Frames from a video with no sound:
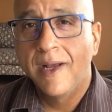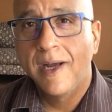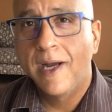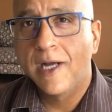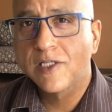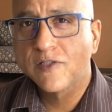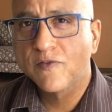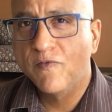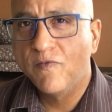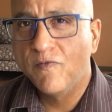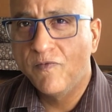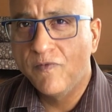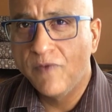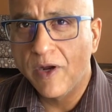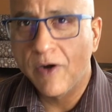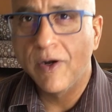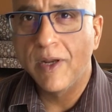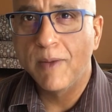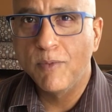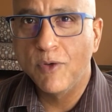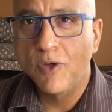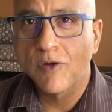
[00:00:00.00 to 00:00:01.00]
That's
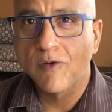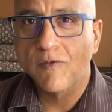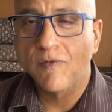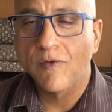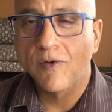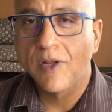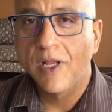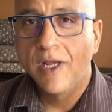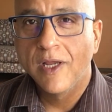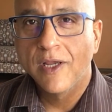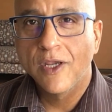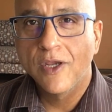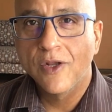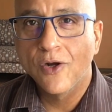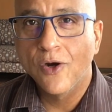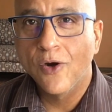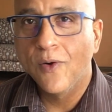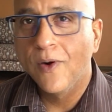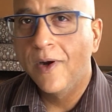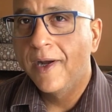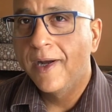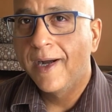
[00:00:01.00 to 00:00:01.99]
very beautiful.
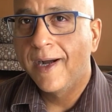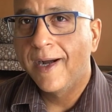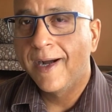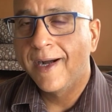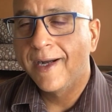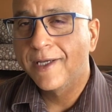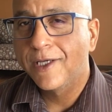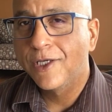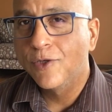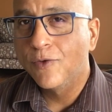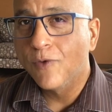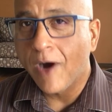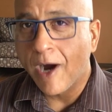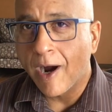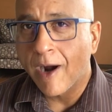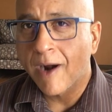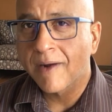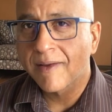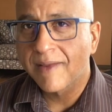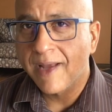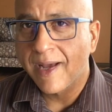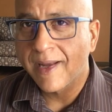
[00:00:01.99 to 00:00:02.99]
You
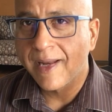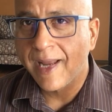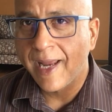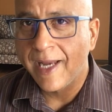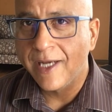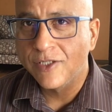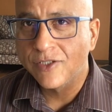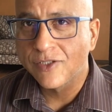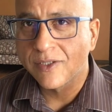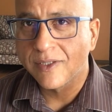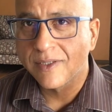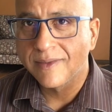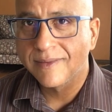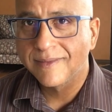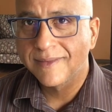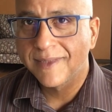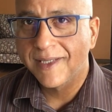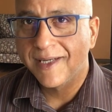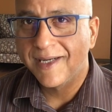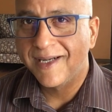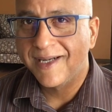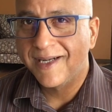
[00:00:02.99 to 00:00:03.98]
are that angel.
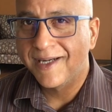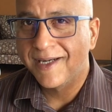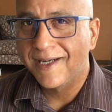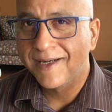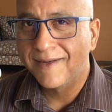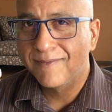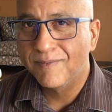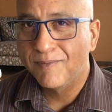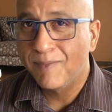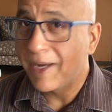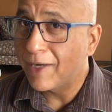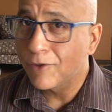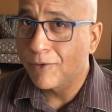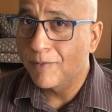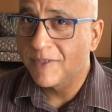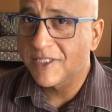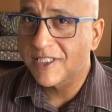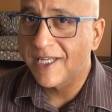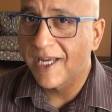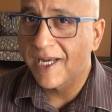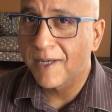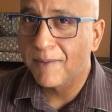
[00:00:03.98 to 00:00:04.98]
Make no
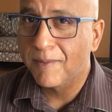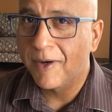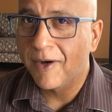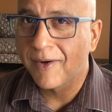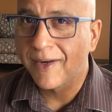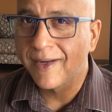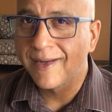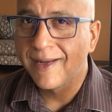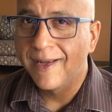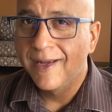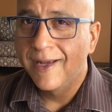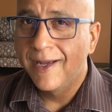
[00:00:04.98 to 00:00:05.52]
mistake about it.